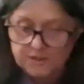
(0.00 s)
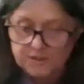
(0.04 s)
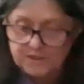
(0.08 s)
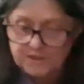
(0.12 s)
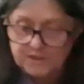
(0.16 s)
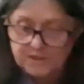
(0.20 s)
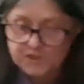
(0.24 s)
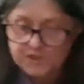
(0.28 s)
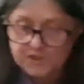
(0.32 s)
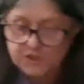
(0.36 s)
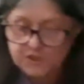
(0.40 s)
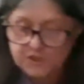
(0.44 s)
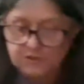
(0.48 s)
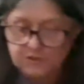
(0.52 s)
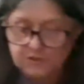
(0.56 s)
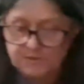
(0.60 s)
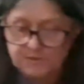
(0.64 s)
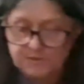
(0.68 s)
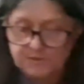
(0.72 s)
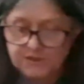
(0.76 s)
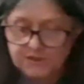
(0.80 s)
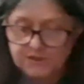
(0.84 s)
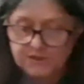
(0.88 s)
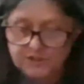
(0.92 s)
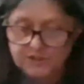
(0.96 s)
the
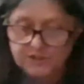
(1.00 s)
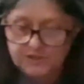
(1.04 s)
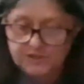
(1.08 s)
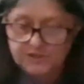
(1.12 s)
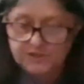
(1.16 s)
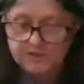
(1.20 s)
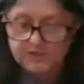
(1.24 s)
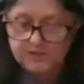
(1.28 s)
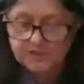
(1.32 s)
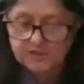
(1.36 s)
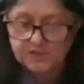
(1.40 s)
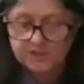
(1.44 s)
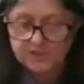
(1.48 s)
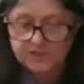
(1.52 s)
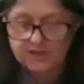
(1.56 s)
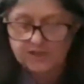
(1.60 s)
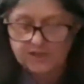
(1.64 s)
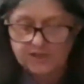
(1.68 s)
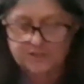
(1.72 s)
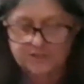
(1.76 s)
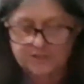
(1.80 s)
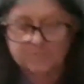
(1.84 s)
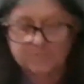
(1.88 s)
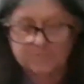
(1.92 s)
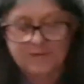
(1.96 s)
children to start
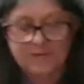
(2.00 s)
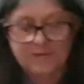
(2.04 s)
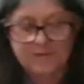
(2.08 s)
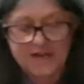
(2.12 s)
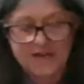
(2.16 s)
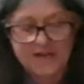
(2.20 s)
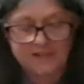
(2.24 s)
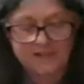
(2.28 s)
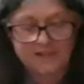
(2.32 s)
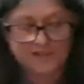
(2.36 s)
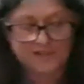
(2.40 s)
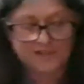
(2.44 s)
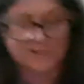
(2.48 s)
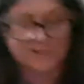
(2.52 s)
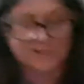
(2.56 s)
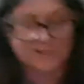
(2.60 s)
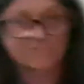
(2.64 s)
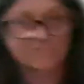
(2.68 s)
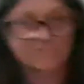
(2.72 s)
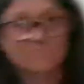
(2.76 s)
the race,